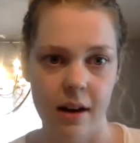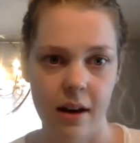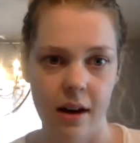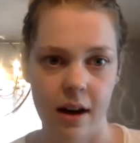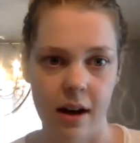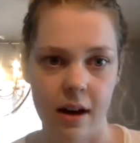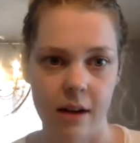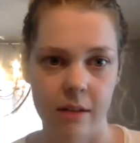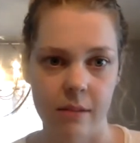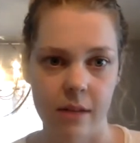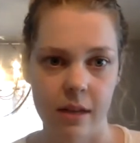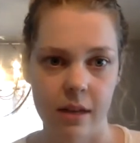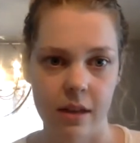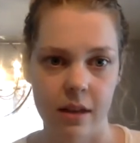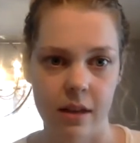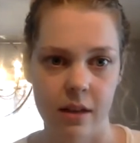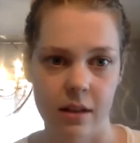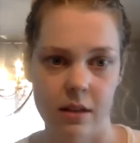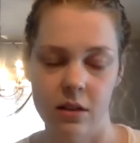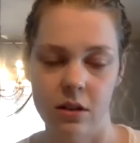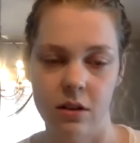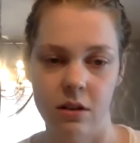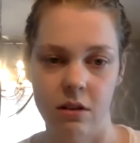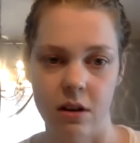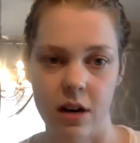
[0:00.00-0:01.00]
I think
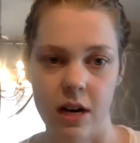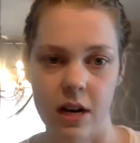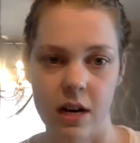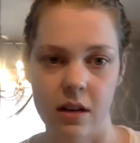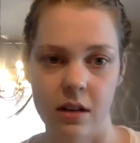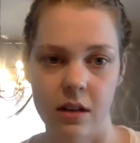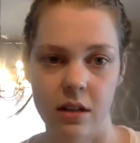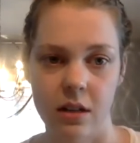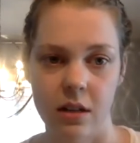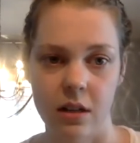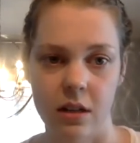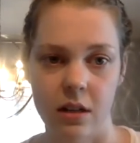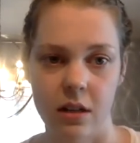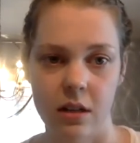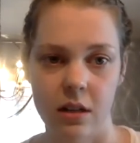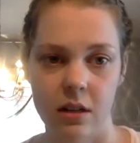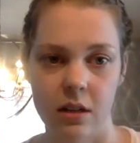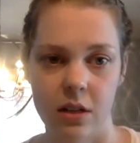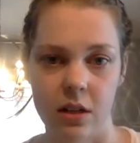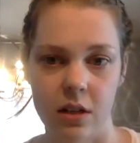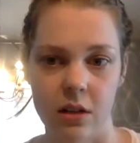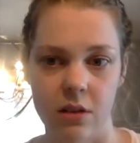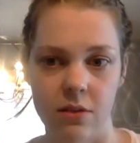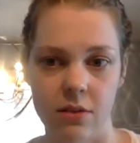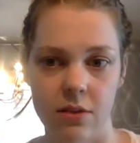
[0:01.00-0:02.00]
it's great to
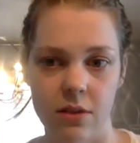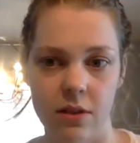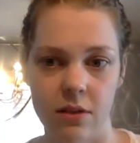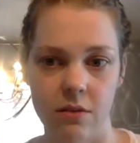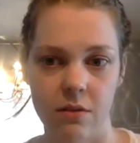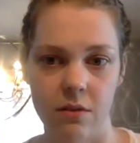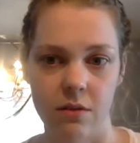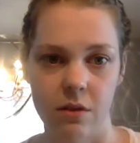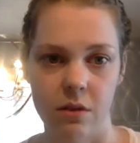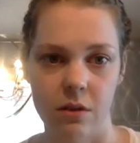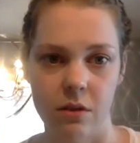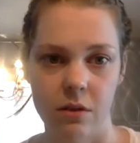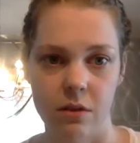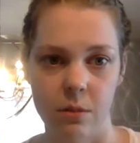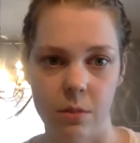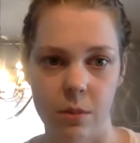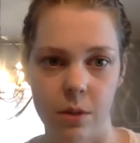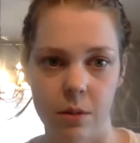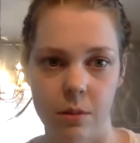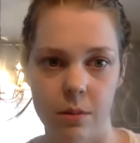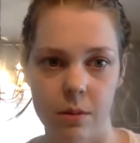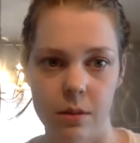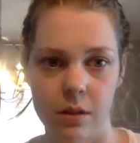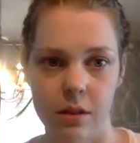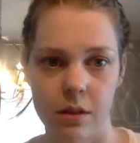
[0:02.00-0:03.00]
use it for those
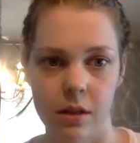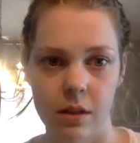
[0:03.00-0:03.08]
purposes.